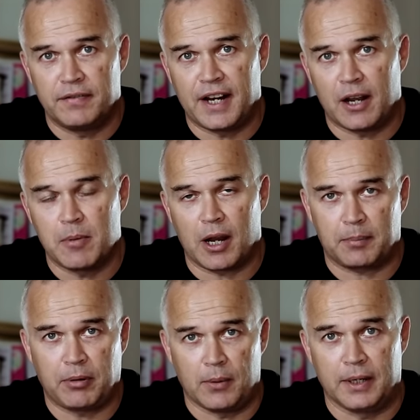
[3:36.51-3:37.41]
VideoMic
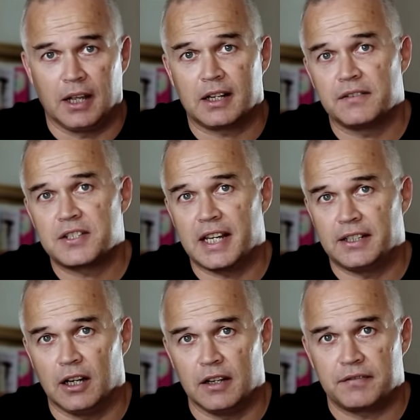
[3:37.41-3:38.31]
Pro and like I've said,
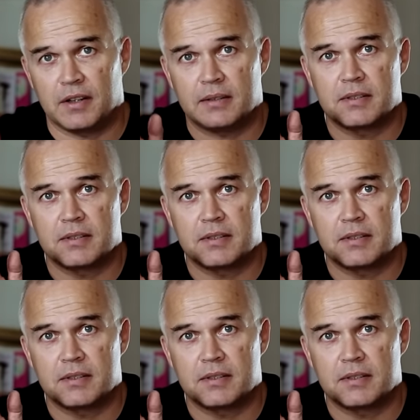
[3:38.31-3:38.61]
I've